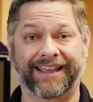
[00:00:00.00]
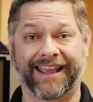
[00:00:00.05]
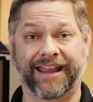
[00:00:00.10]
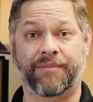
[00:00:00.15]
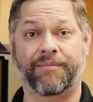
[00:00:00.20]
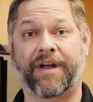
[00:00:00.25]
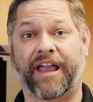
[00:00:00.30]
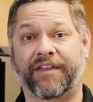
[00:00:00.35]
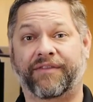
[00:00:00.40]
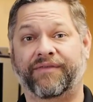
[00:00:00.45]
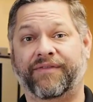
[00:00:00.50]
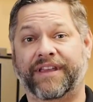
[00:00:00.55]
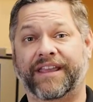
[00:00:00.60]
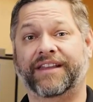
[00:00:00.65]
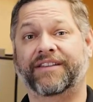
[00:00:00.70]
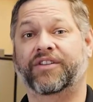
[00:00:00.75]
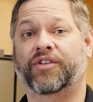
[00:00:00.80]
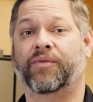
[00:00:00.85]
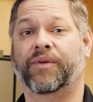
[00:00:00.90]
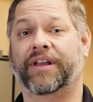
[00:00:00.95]
in my
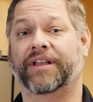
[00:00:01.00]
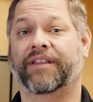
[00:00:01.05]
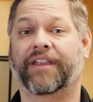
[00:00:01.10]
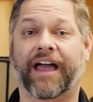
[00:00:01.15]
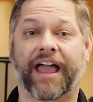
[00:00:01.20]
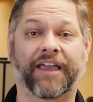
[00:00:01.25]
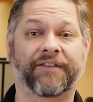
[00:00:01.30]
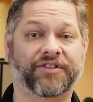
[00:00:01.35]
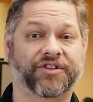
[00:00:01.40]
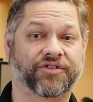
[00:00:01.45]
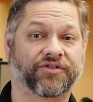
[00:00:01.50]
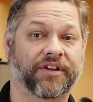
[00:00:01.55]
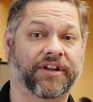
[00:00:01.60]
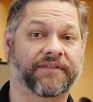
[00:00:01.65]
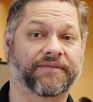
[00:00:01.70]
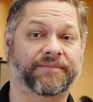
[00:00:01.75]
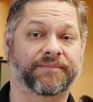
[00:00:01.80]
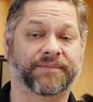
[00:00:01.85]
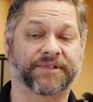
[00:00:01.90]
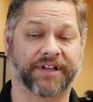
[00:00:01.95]
feed doing live
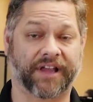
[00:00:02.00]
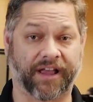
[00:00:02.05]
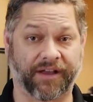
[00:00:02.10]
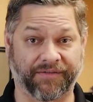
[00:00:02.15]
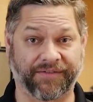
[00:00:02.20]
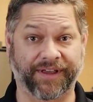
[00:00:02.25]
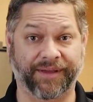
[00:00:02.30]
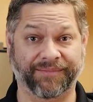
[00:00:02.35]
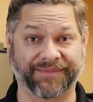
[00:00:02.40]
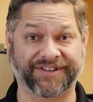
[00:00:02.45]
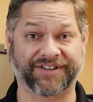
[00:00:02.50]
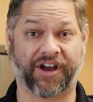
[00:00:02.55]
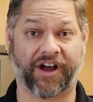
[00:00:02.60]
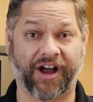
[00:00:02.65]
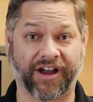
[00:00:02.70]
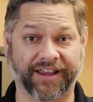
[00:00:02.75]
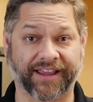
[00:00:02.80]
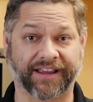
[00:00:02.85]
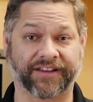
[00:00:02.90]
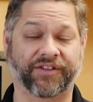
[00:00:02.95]
streams of him
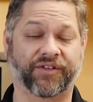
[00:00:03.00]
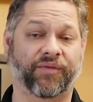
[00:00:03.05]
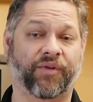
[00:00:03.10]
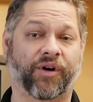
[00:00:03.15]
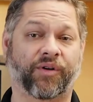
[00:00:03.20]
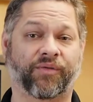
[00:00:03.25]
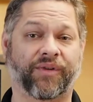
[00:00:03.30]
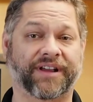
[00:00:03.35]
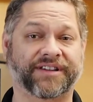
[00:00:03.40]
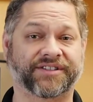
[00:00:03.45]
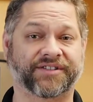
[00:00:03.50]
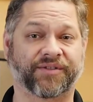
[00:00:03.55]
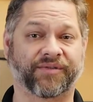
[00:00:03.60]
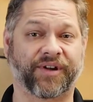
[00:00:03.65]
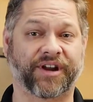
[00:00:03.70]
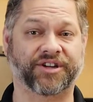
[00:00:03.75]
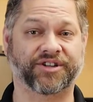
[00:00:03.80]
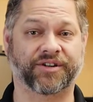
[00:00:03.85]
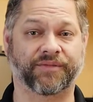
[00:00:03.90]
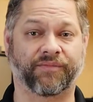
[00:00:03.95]
talking to our
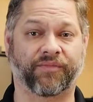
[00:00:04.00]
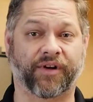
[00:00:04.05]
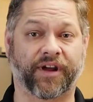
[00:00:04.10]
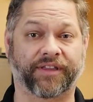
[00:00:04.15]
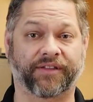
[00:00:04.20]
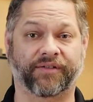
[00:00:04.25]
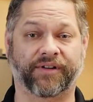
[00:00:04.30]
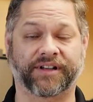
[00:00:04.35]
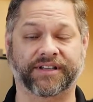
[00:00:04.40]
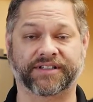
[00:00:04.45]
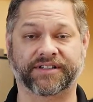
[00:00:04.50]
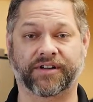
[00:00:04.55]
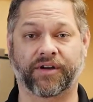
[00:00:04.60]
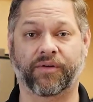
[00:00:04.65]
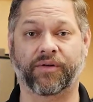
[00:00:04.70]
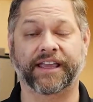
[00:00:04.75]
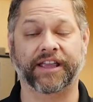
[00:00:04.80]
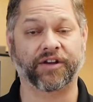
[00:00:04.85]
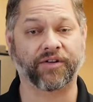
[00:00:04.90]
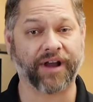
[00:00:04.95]
restoration brethren. So,
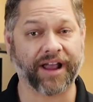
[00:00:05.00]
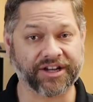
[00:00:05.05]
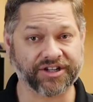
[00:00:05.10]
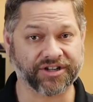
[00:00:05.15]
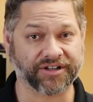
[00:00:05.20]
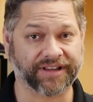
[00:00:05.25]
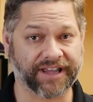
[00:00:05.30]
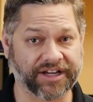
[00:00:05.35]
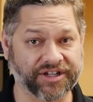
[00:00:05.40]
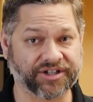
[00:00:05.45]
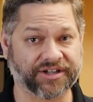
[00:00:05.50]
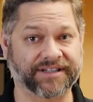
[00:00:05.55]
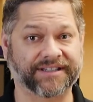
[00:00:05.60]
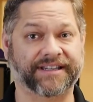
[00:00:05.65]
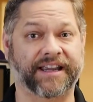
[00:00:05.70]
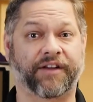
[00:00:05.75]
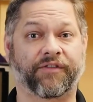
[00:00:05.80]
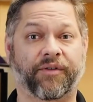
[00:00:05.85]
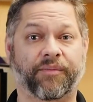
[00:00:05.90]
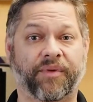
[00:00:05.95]
congratulations
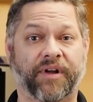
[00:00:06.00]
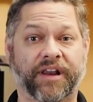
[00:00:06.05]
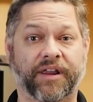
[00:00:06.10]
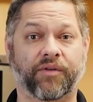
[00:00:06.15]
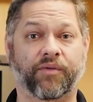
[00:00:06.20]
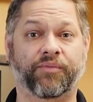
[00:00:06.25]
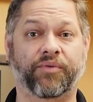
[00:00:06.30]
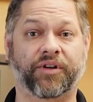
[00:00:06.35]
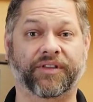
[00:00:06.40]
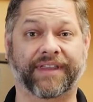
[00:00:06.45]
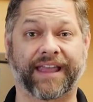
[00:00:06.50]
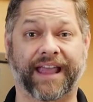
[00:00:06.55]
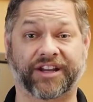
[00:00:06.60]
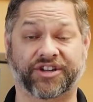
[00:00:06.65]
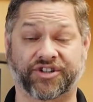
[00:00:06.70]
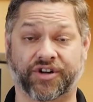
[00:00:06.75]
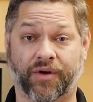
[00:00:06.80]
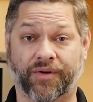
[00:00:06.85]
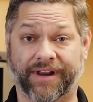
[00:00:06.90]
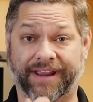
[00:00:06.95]
to everybody who put that
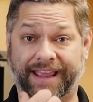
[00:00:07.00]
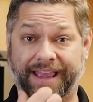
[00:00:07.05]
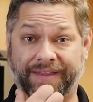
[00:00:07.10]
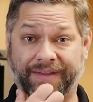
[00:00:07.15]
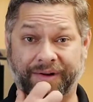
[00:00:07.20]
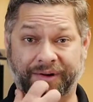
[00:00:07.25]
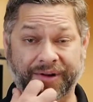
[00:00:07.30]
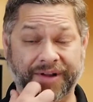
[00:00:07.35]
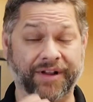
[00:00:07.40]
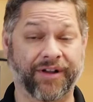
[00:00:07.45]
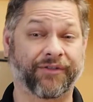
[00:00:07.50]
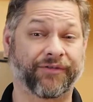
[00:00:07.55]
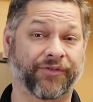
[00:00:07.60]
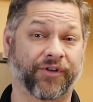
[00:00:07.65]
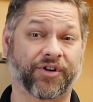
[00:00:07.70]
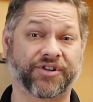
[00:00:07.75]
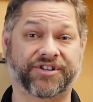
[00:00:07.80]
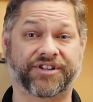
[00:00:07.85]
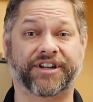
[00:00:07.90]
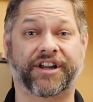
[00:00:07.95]
show together.
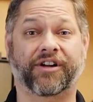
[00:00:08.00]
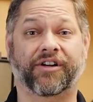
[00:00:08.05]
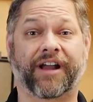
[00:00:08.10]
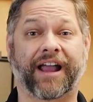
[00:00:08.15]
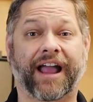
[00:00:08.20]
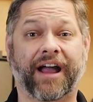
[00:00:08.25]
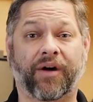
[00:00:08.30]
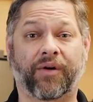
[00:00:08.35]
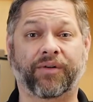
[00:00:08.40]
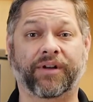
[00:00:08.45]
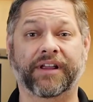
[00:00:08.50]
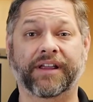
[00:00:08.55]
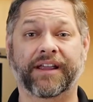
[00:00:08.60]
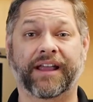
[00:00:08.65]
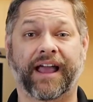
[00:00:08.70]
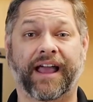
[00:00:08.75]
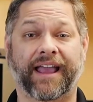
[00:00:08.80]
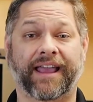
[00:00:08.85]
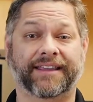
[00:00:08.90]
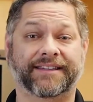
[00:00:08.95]
First year out,
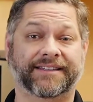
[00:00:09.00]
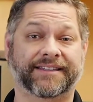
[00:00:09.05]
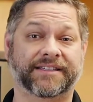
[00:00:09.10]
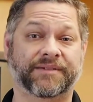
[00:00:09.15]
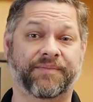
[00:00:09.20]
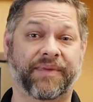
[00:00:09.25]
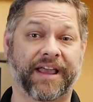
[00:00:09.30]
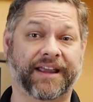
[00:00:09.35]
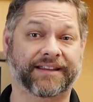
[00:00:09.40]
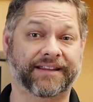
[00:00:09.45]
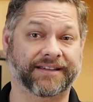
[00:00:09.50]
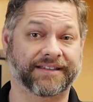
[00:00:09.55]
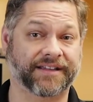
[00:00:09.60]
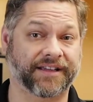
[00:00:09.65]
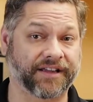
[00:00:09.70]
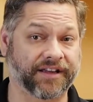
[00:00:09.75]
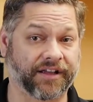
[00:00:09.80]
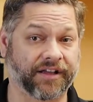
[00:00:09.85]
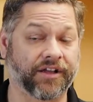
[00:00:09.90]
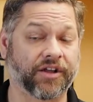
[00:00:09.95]
I suspect it's
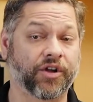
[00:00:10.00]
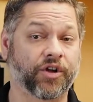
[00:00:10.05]
going to